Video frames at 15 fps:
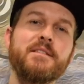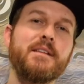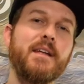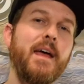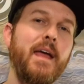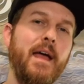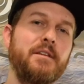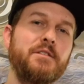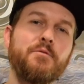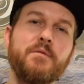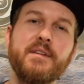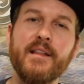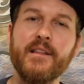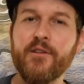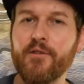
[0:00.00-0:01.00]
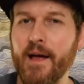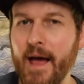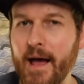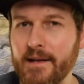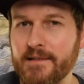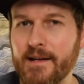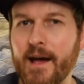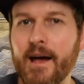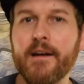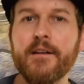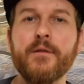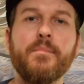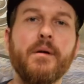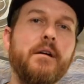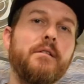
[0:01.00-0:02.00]
and today I'm doing a little head-to-head
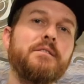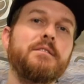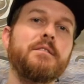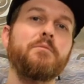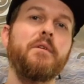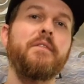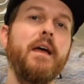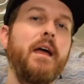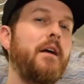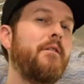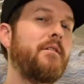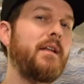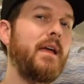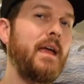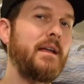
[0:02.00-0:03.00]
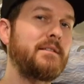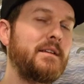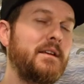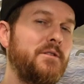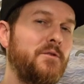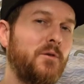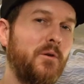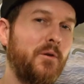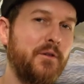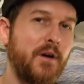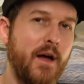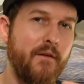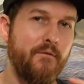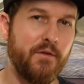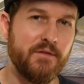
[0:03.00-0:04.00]
comparison with the Arran 18-year-old
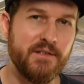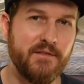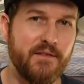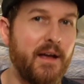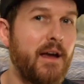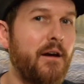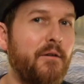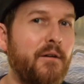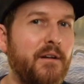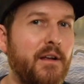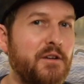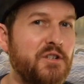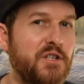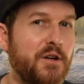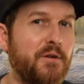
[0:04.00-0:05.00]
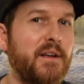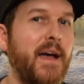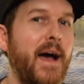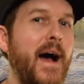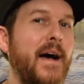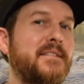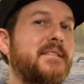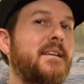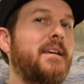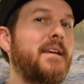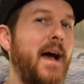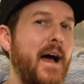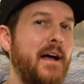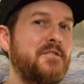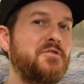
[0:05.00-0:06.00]
versus the Arran Sherry Cask
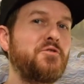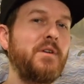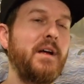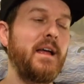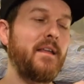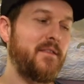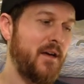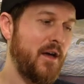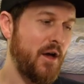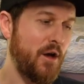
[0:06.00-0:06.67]
Cask Strength.